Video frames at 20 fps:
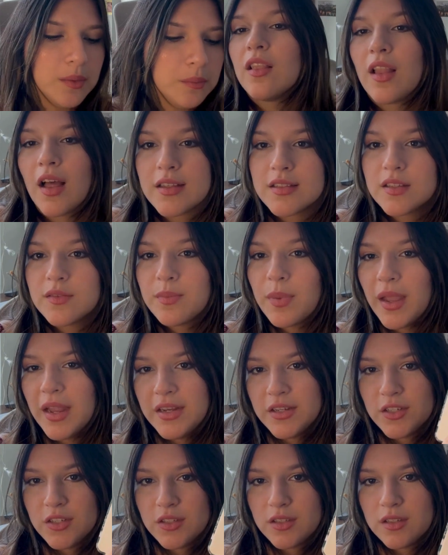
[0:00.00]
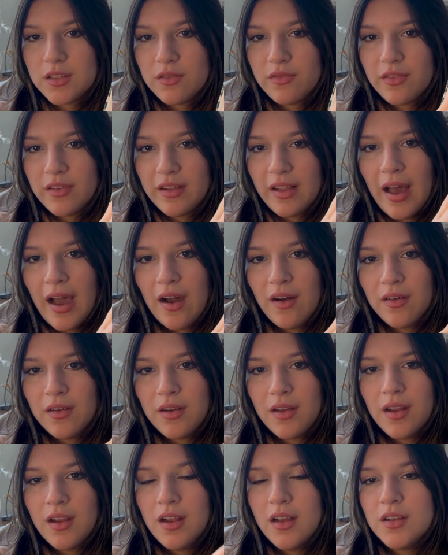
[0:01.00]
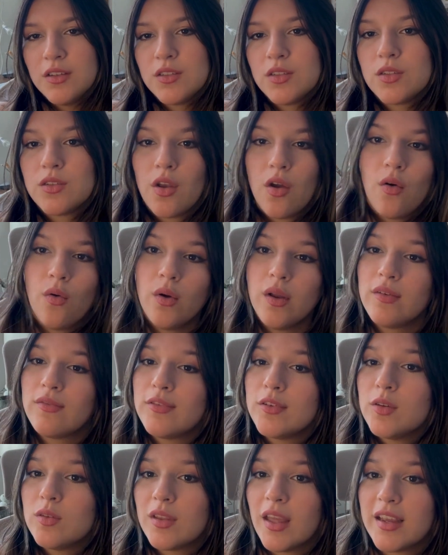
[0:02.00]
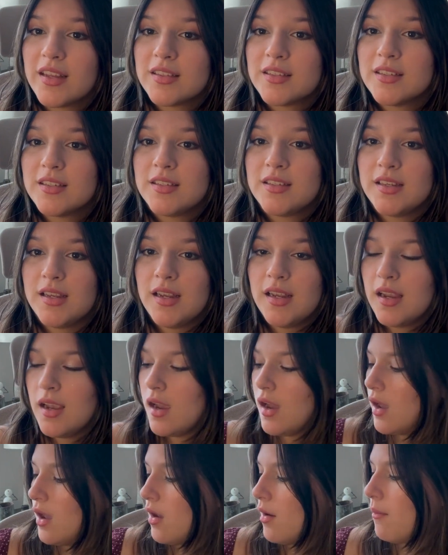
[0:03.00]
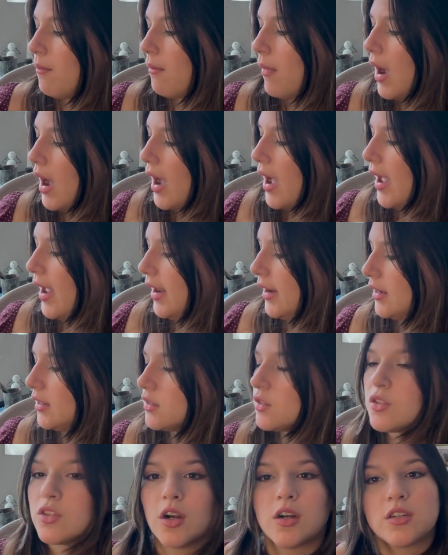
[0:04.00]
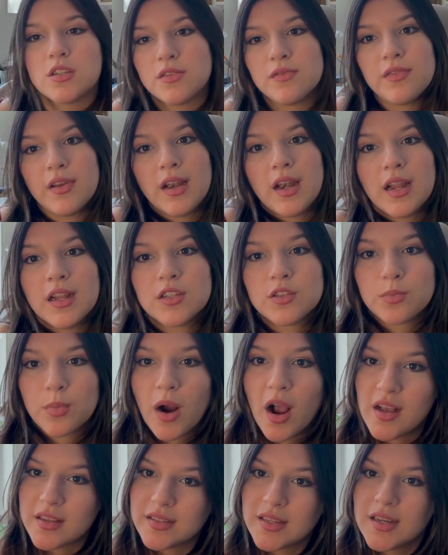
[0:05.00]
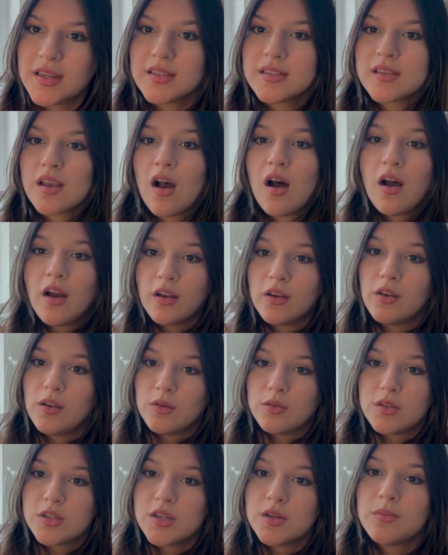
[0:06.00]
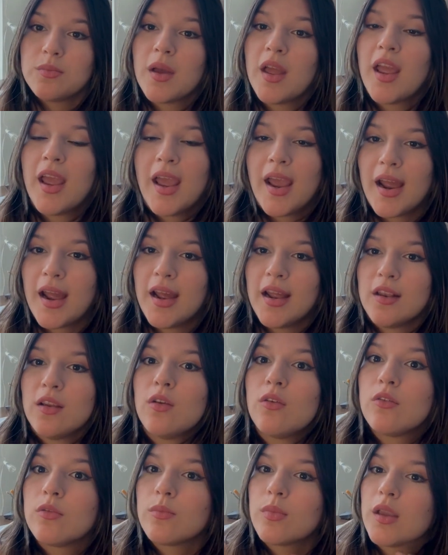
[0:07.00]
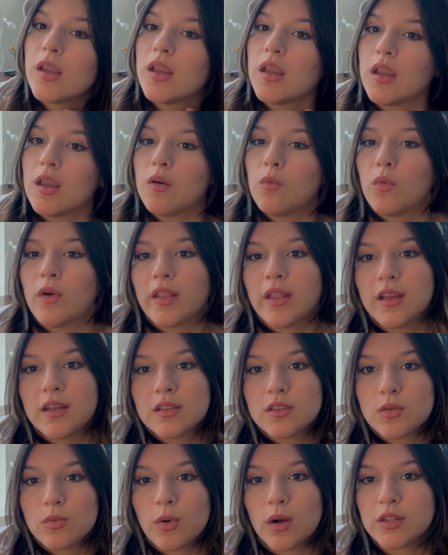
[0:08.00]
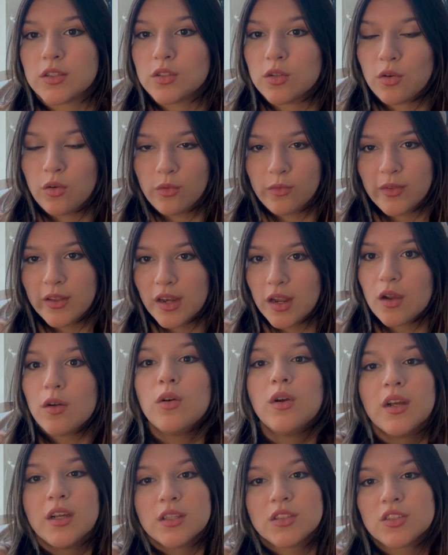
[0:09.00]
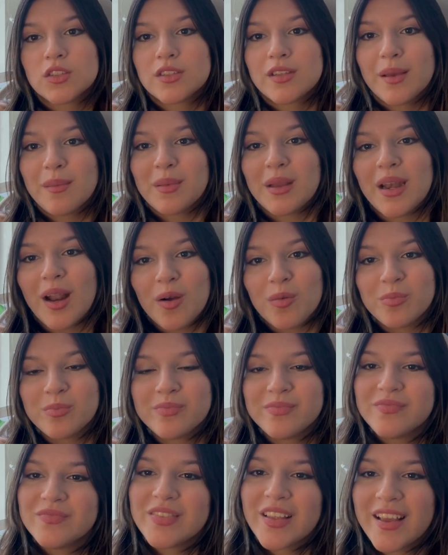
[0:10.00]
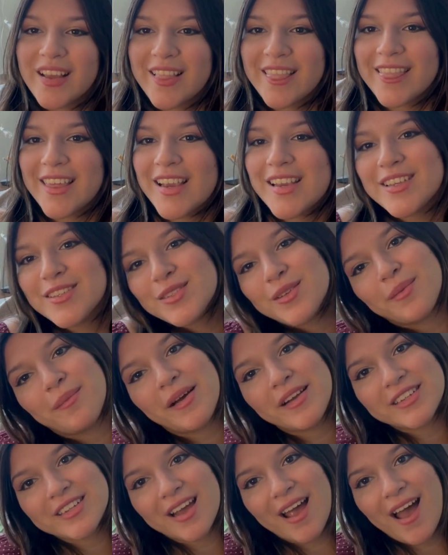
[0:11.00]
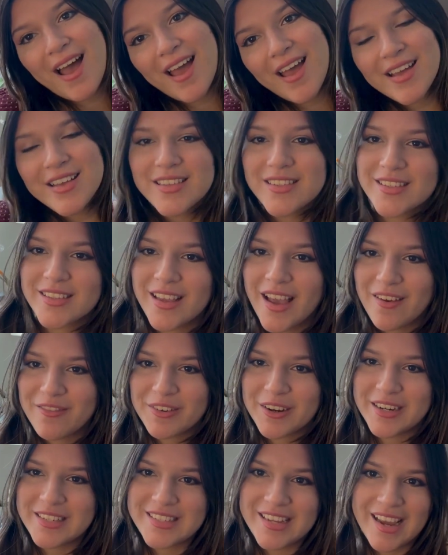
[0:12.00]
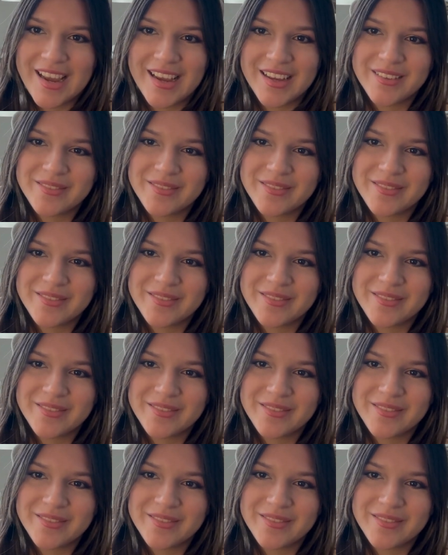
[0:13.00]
Lots of pages to fill out. So if you'd like to see my start to finish process on YouTube and you would be willing to watch the whole video, just let me know. Thank you so much, guys. Have a great day.